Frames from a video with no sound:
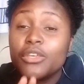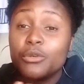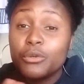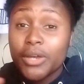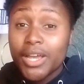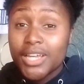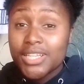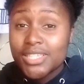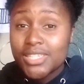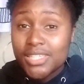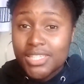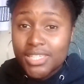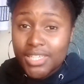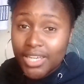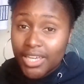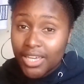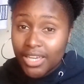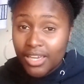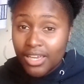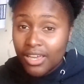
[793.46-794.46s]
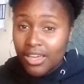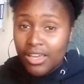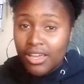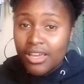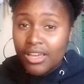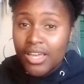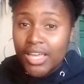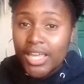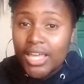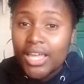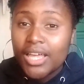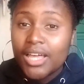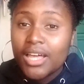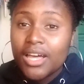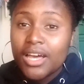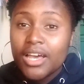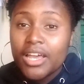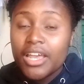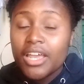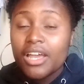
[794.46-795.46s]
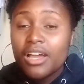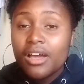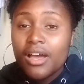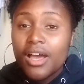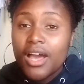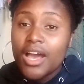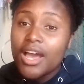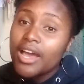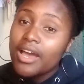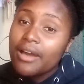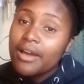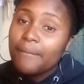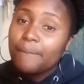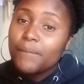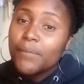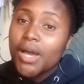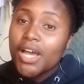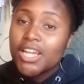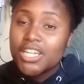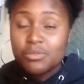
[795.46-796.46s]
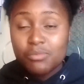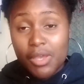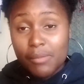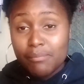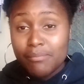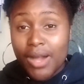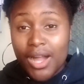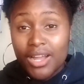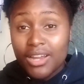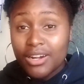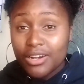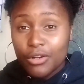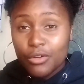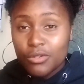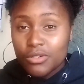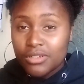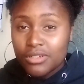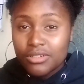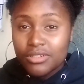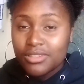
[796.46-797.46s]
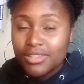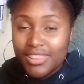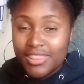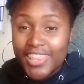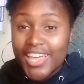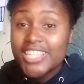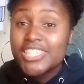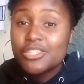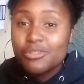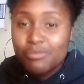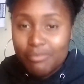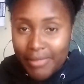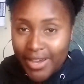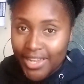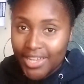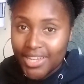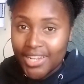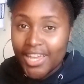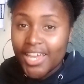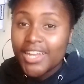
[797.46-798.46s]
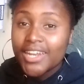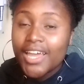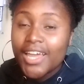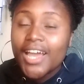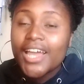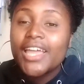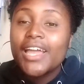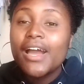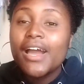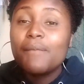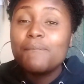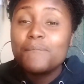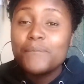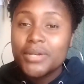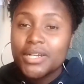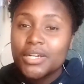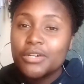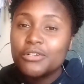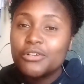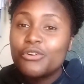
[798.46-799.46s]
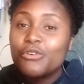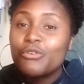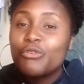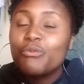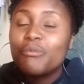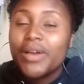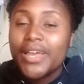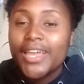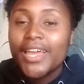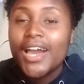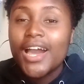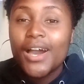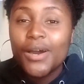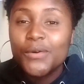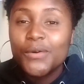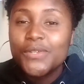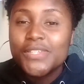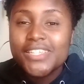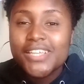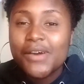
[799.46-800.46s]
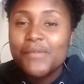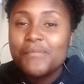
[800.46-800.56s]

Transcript: can see at my background, that's mine, and I am proud of my house.